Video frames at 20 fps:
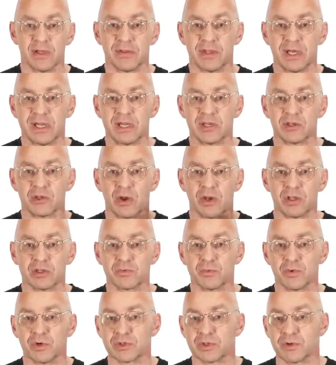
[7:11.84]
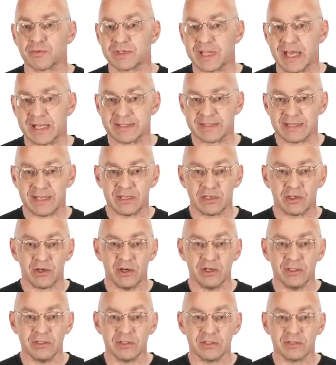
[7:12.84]
then a dollar's worth of 10 cent
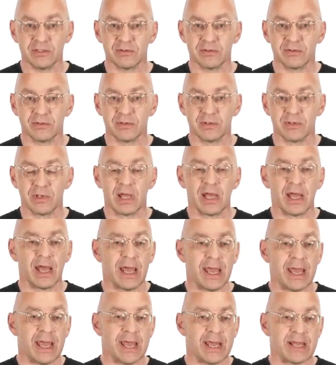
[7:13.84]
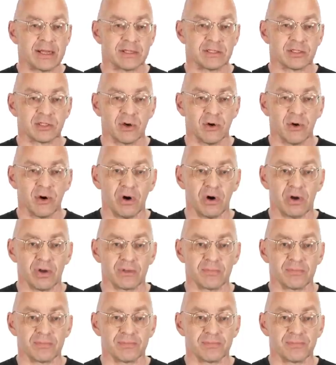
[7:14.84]
coins, and so
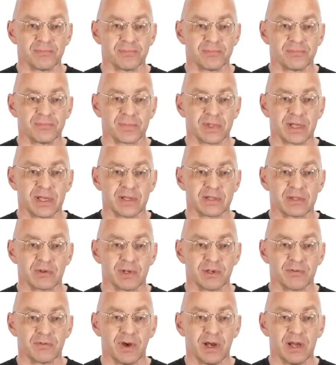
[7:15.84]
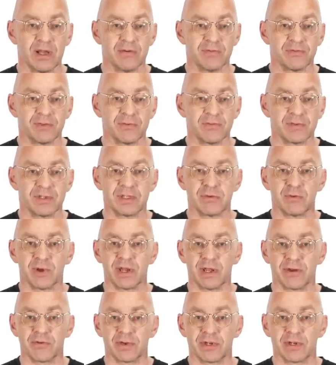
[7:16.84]
on. There, 25, 50,
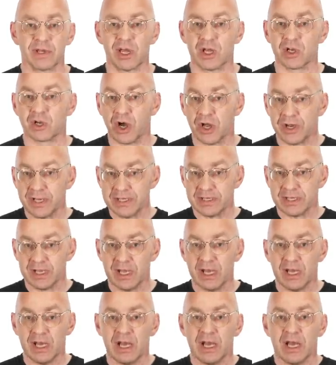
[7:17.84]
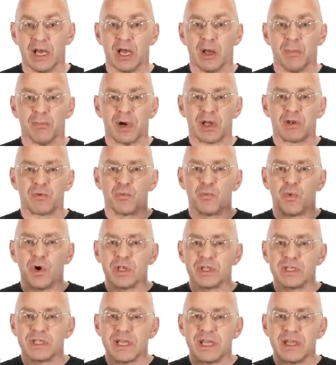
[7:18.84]
100. Got it? But
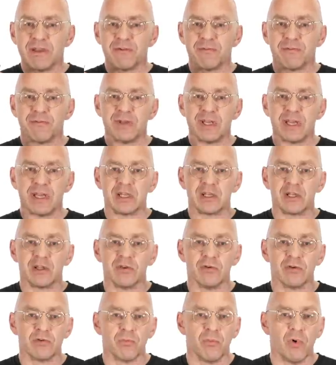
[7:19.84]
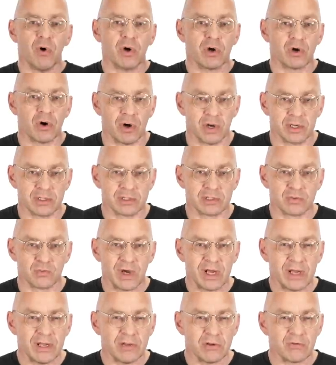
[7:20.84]
what if we include more coins?
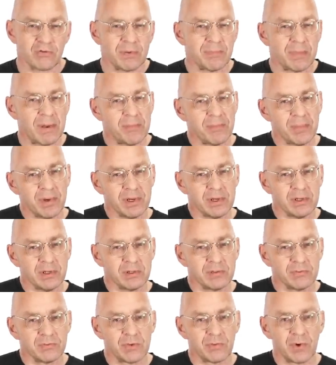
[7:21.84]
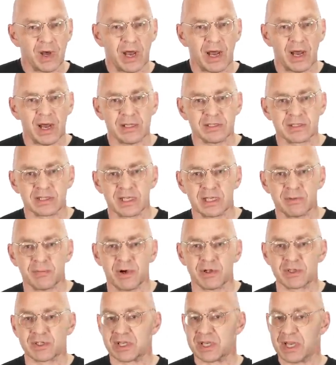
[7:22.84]
Well, remember, we were asking
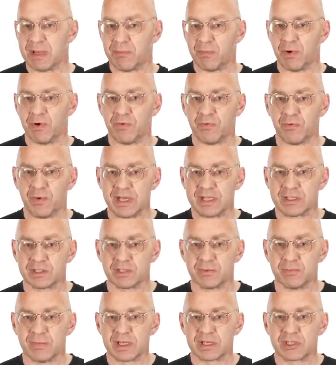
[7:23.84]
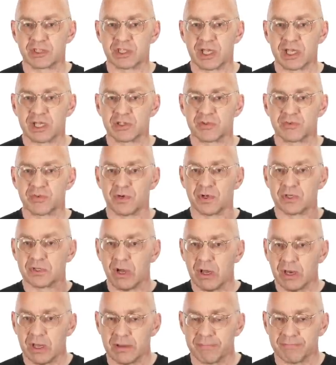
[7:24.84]
about the number of ways to make change for a
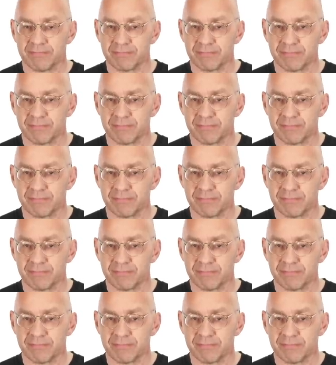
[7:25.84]
dollar.